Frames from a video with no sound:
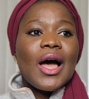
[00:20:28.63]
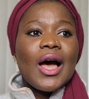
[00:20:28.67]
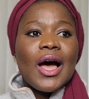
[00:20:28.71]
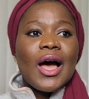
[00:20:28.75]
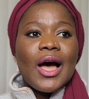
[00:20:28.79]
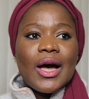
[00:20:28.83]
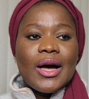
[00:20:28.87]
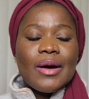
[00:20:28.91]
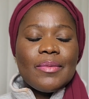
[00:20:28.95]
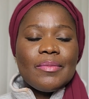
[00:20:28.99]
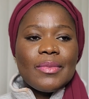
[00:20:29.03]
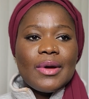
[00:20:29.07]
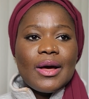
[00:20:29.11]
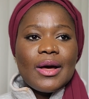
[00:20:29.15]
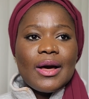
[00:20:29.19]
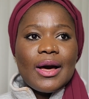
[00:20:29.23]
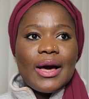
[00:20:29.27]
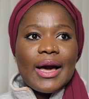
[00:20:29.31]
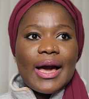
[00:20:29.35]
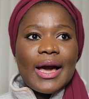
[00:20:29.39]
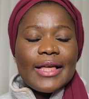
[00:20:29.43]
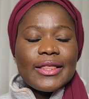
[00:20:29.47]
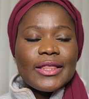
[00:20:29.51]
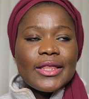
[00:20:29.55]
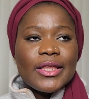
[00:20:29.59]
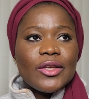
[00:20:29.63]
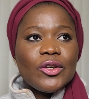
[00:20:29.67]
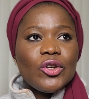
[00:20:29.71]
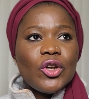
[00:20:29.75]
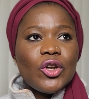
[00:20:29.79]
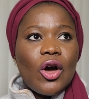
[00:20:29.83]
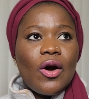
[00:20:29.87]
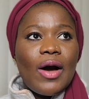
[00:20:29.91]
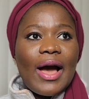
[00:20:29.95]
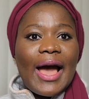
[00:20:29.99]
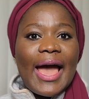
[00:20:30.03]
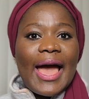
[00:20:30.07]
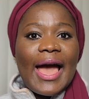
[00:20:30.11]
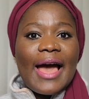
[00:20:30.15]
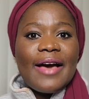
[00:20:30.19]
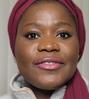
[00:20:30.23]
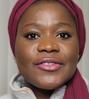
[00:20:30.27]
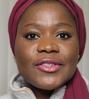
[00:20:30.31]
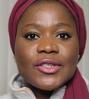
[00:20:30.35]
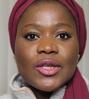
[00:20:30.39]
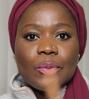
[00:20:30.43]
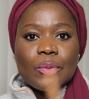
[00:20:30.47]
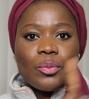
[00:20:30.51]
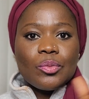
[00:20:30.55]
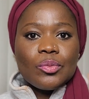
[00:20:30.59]
I
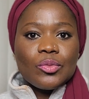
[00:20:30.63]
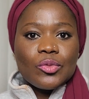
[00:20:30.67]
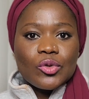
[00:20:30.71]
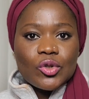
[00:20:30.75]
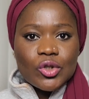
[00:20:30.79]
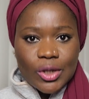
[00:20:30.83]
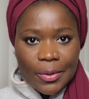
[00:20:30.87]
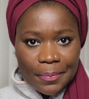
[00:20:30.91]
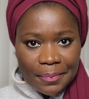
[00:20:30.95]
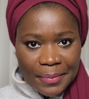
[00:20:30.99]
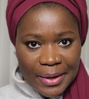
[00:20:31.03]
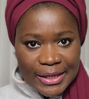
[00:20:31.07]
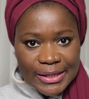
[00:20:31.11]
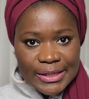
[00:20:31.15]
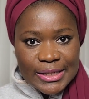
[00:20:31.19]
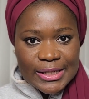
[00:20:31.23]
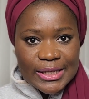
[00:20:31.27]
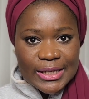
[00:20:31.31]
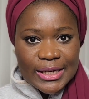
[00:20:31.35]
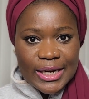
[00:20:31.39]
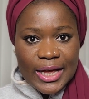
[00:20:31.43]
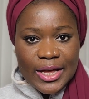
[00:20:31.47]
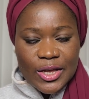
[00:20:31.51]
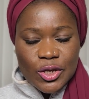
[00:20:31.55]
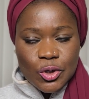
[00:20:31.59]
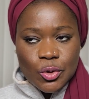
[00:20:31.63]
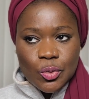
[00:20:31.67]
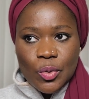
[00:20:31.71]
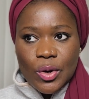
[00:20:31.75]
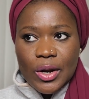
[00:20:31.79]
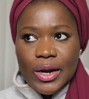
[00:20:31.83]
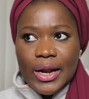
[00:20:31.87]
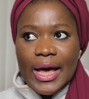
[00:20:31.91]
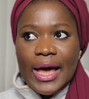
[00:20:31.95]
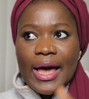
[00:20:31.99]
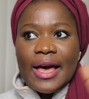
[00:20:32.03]
have some mentees in S1.